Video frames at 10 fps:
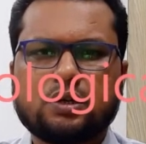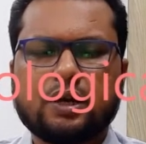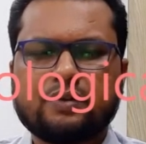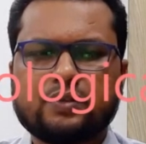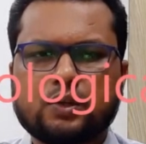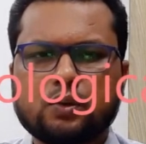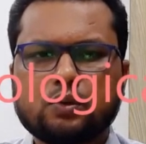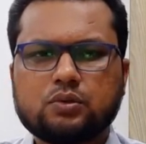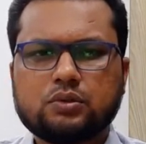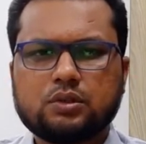have their
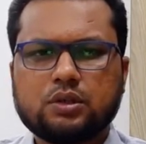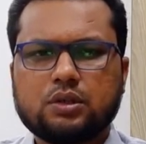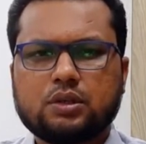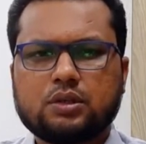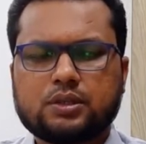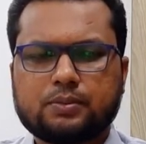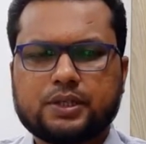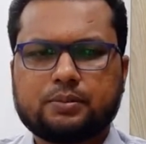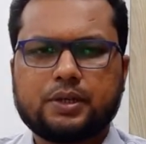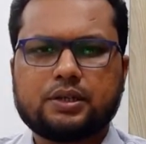own
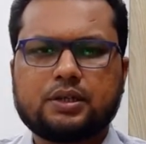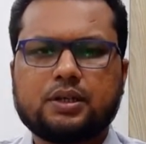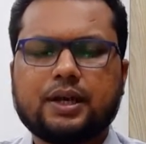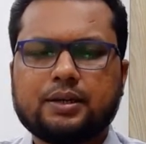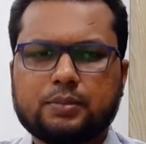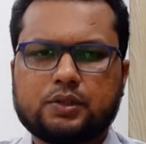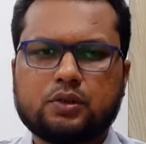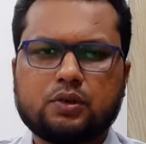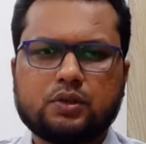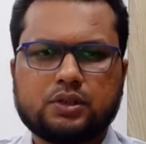subject matter and
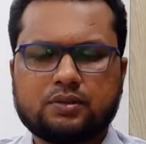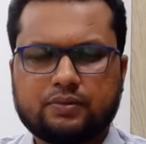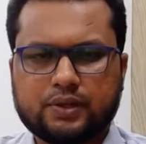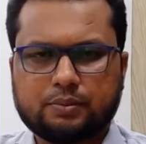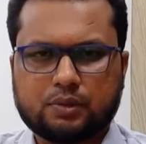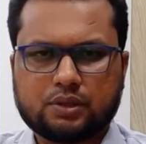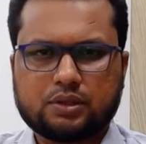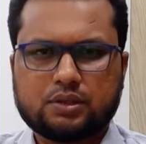methodological framework.